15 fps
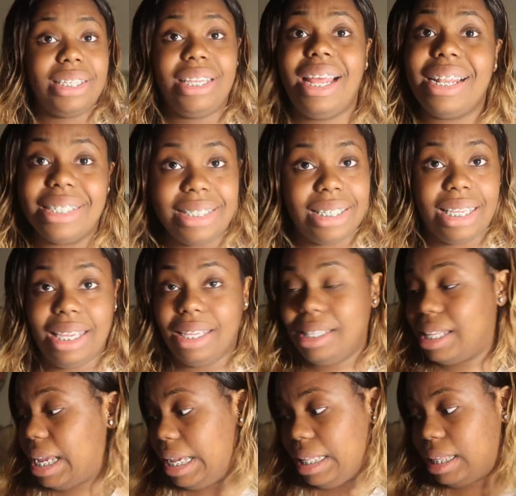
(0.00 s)
10 out of
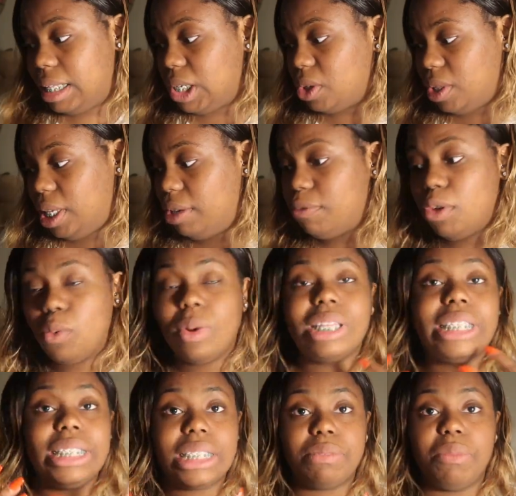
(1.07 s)
10 like literally if you
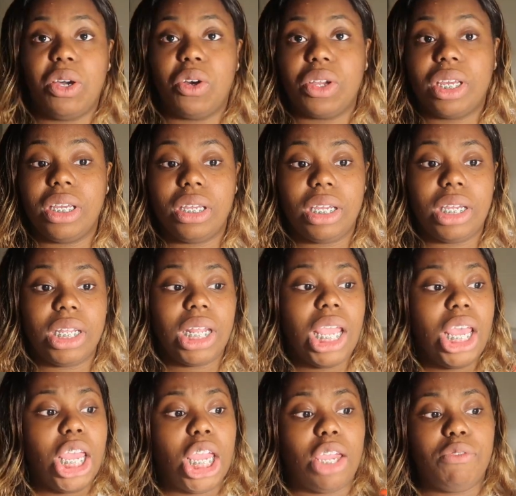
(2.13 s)
want to smell good
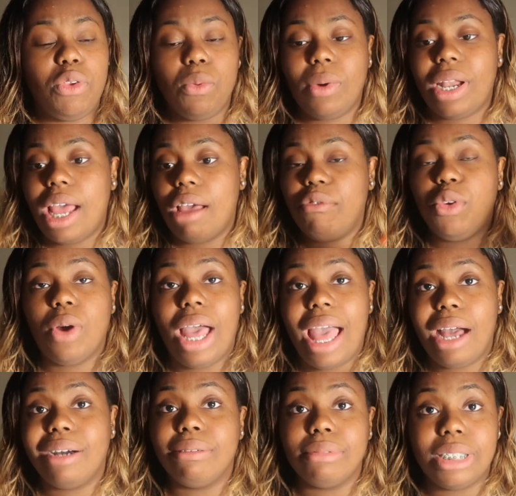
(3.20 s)
if you want to have you an
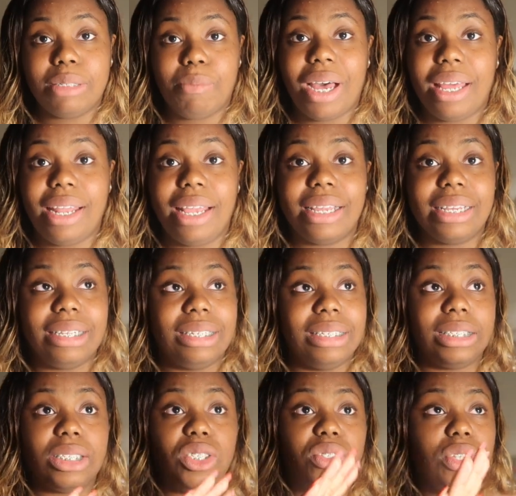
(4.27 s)
at-home spa day
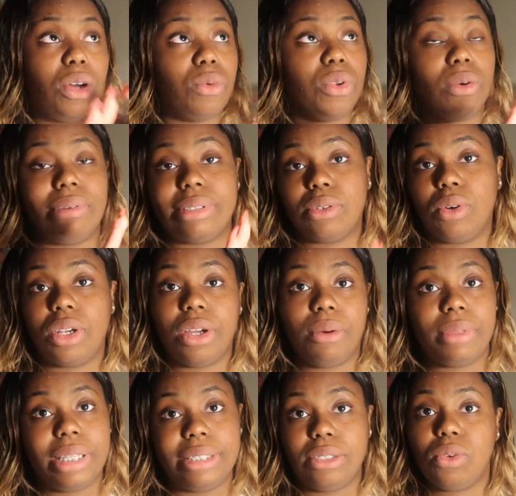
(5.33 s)
because you don't know what's going on
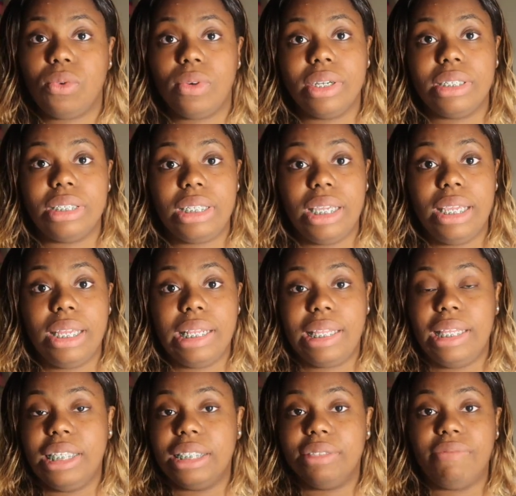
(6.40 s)
with this quarantine
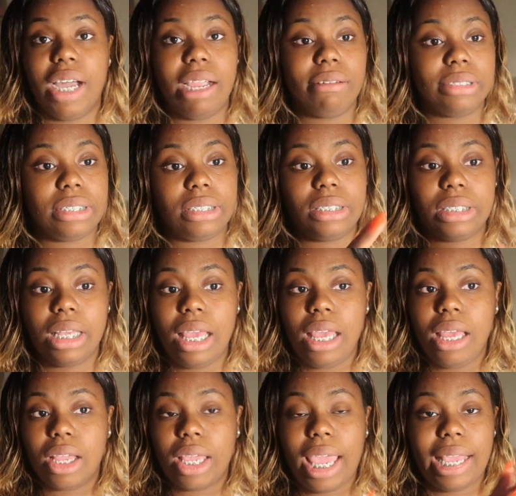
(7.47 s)
these viruses
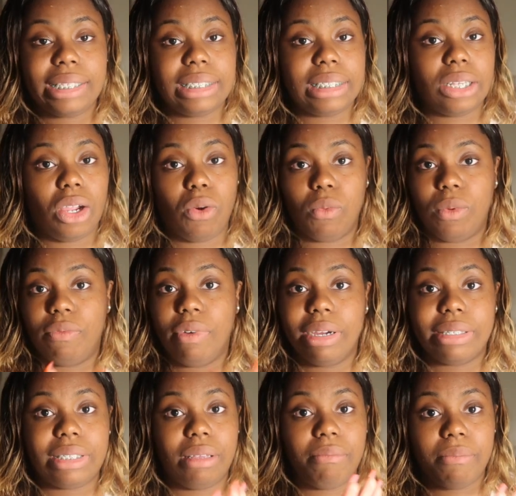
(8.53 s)
cases are
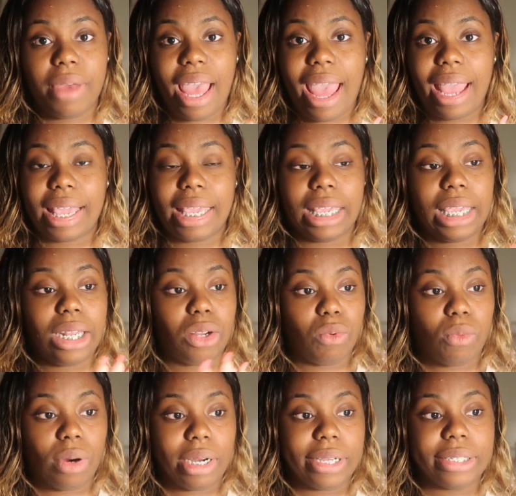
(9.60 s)
reversing back and
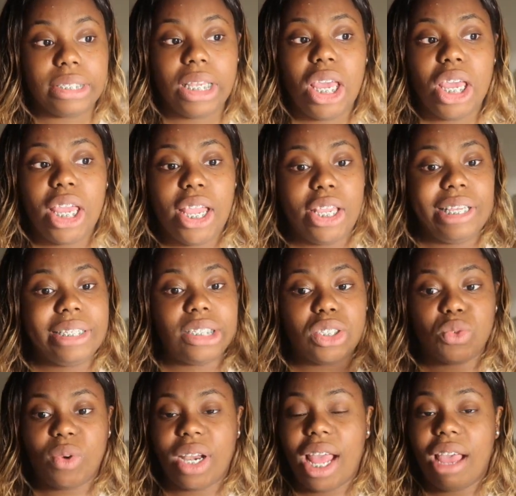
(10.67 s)
getting worse you
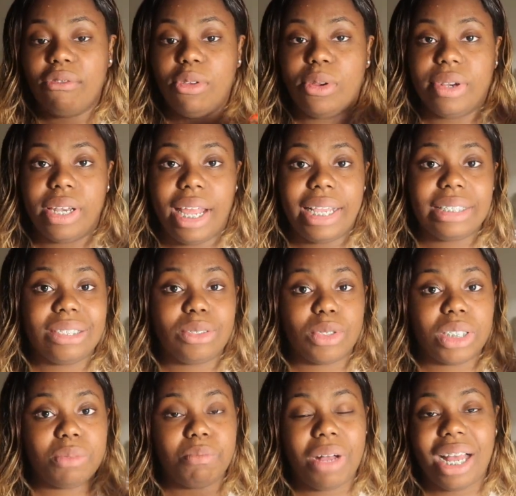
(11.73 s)
just want to have your nice little
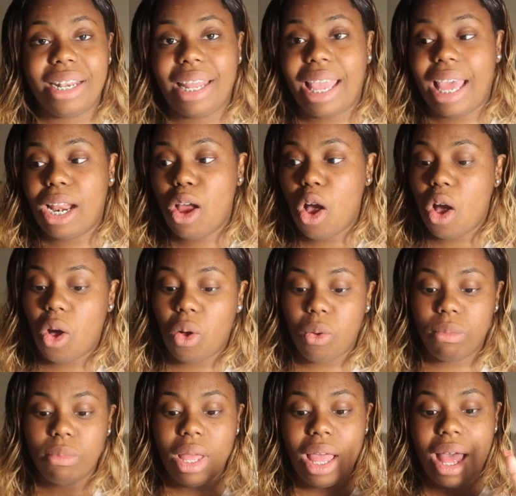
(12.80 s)
spa day at
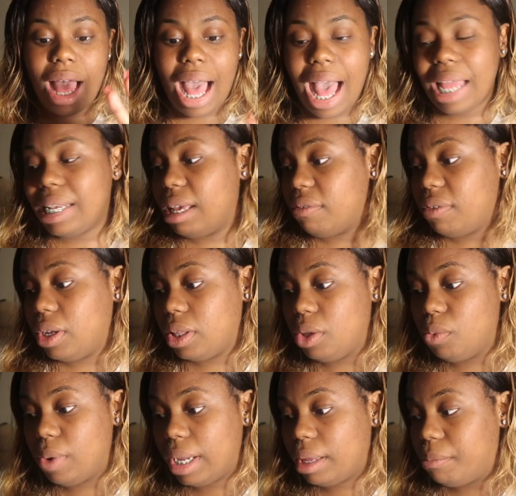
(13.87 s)
home i
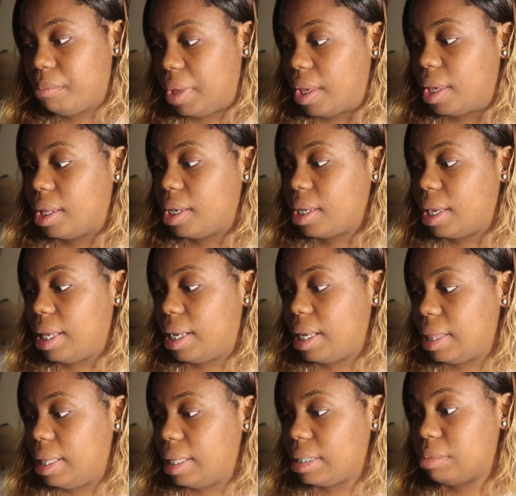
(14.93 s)
definitely recommend
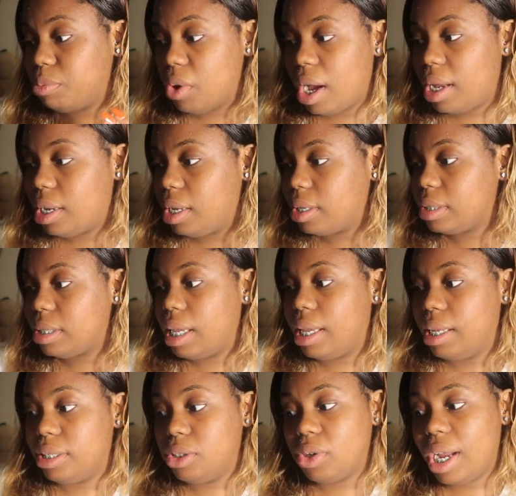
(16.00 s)
getting this product
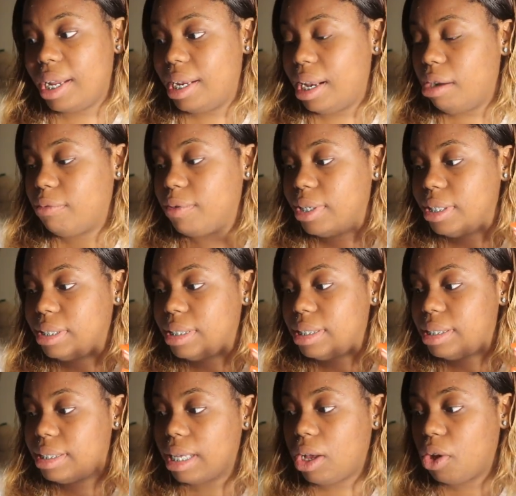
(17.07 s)
and trying it out for
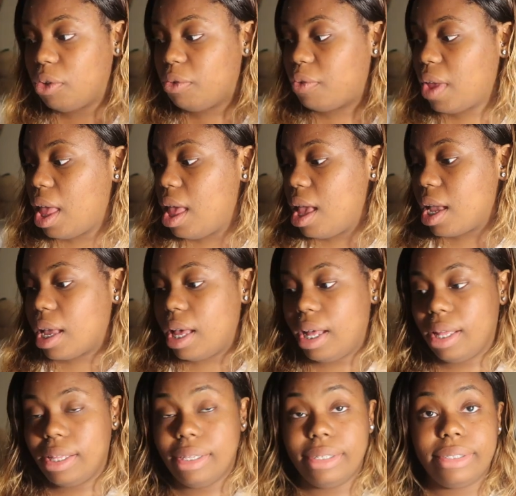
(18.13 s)
yourself
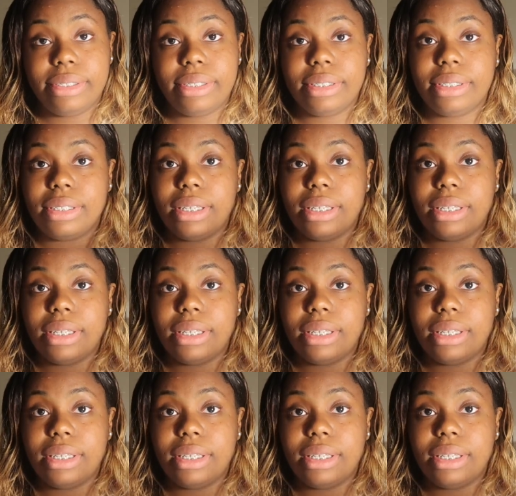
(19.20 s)
because